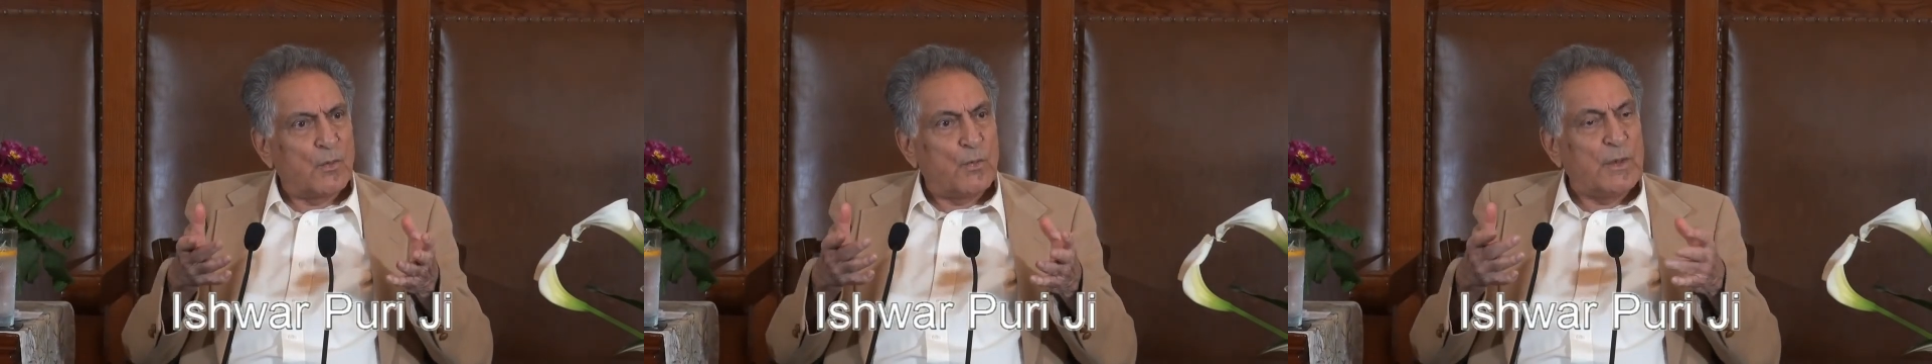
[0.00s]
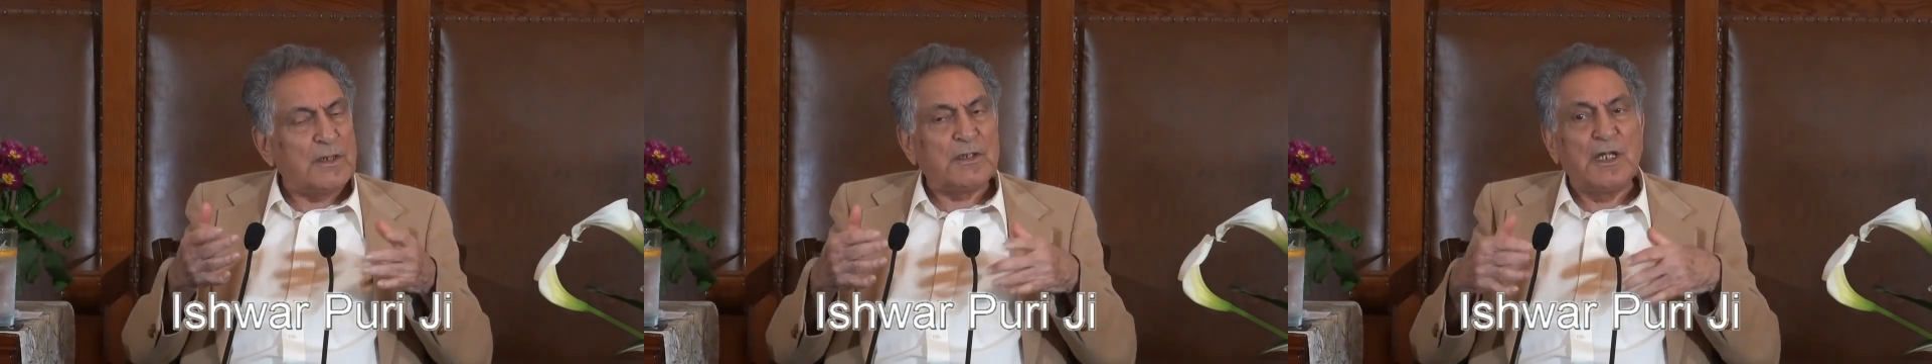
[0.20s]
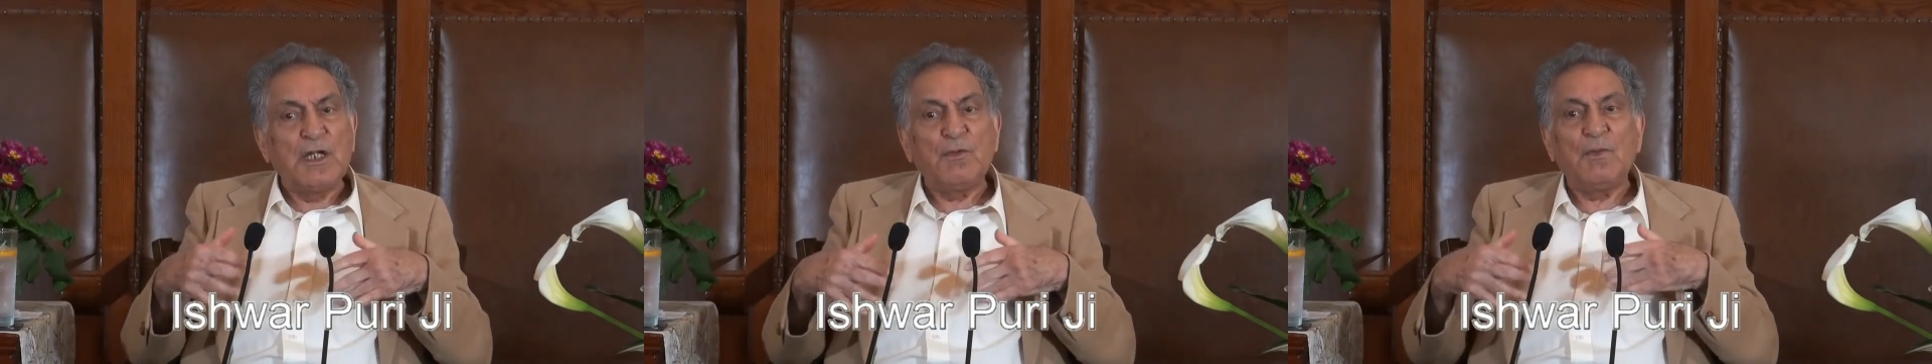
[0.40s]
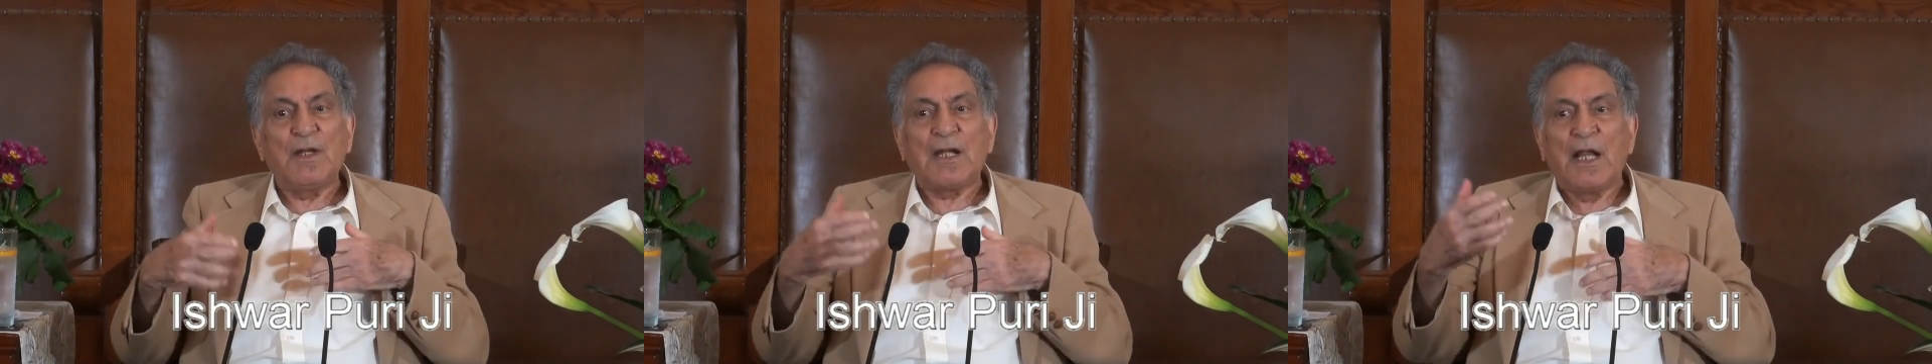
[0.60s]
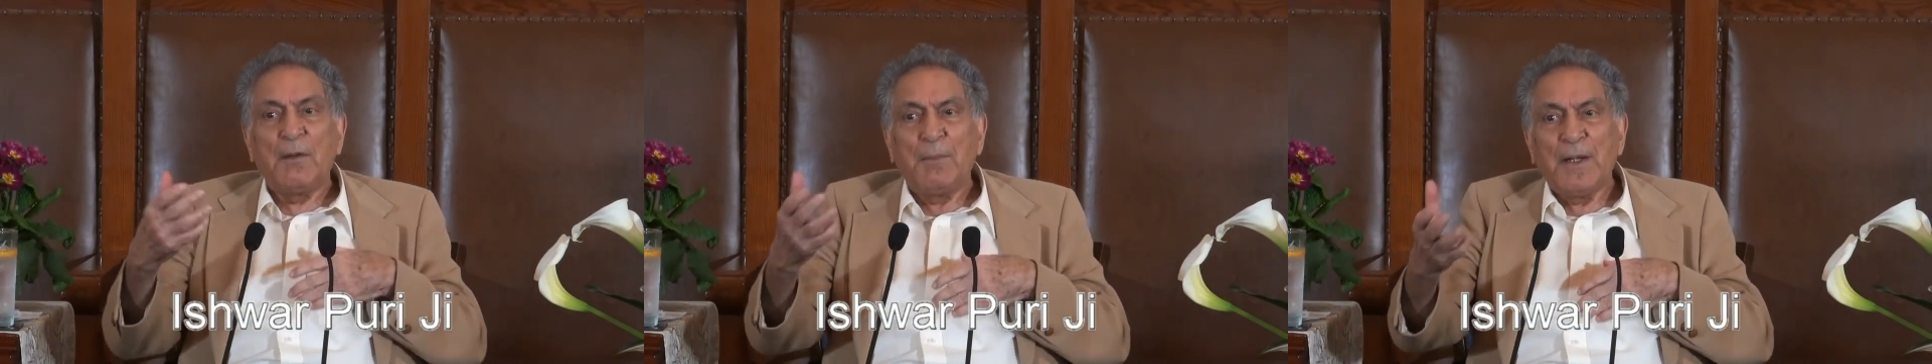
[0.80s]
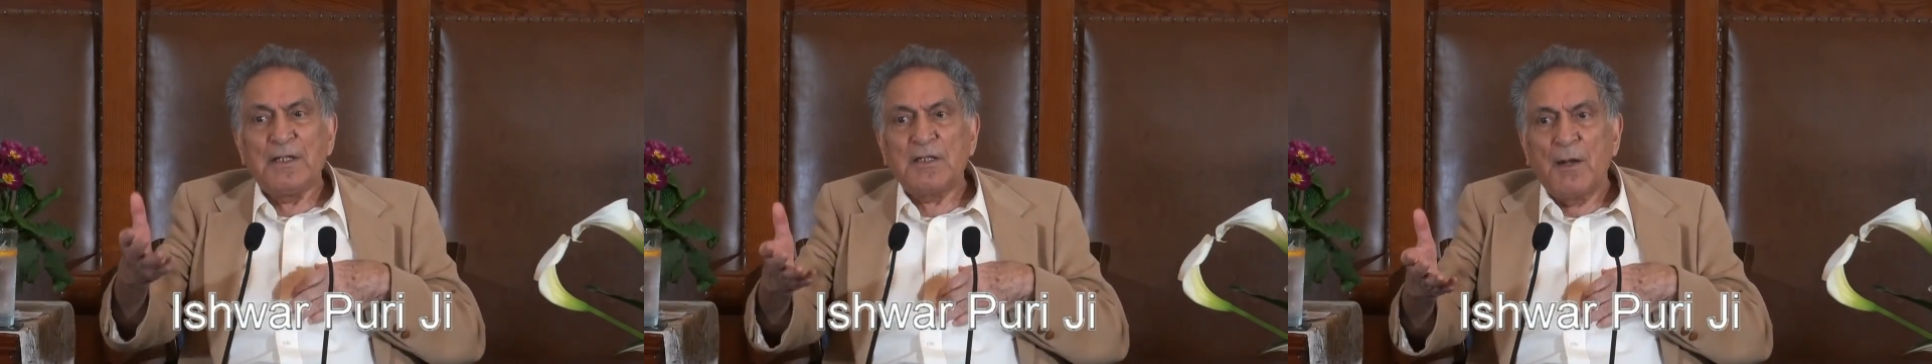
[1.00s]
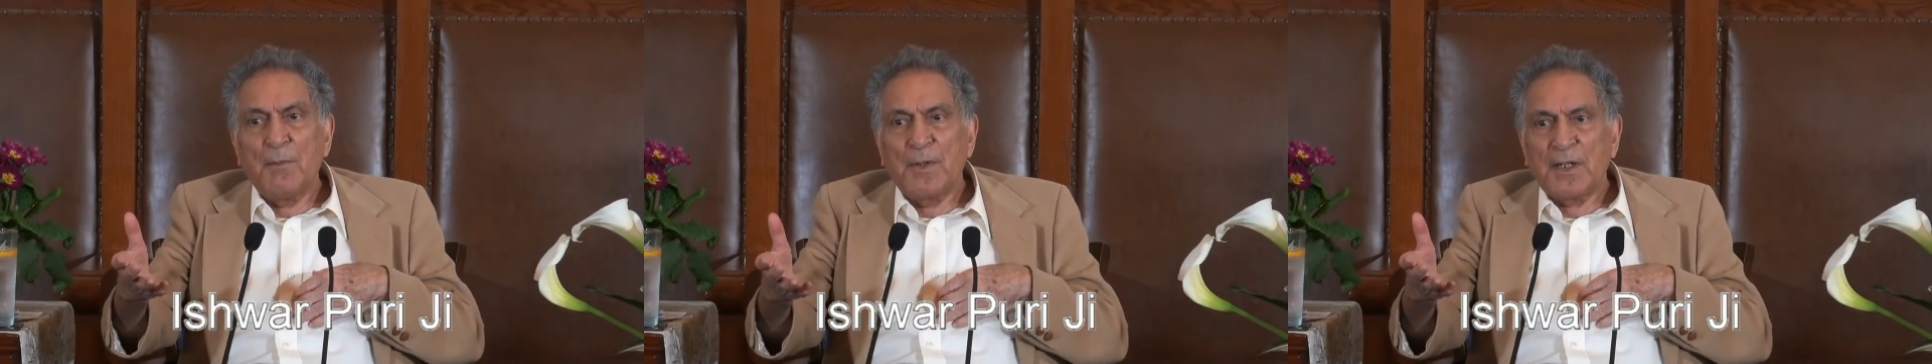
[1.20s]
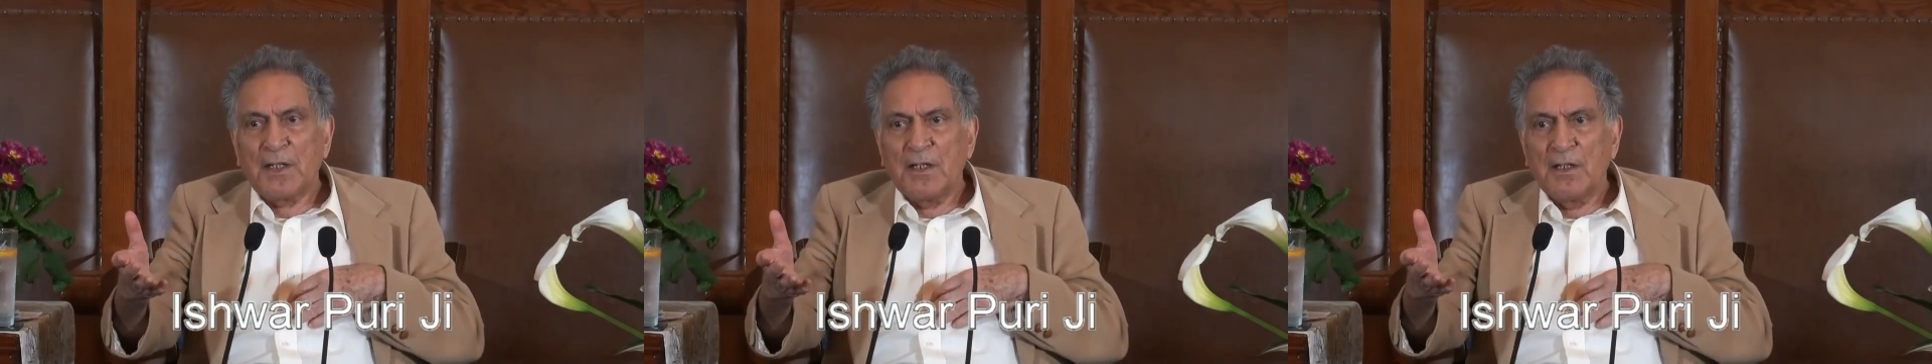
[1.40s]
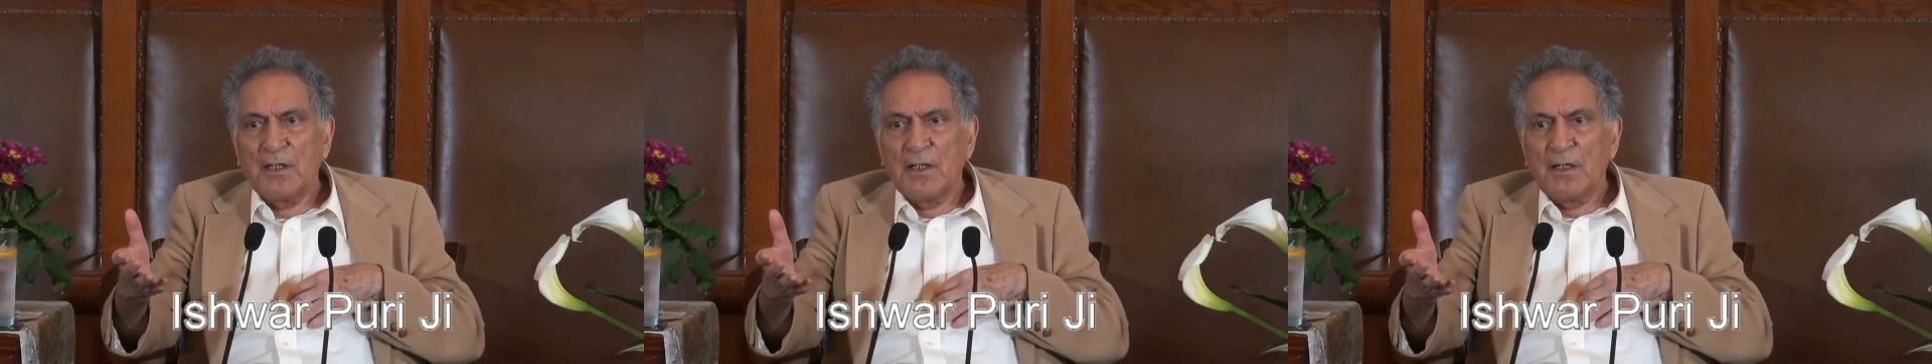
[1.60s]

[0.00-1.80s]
we think we are helping somebody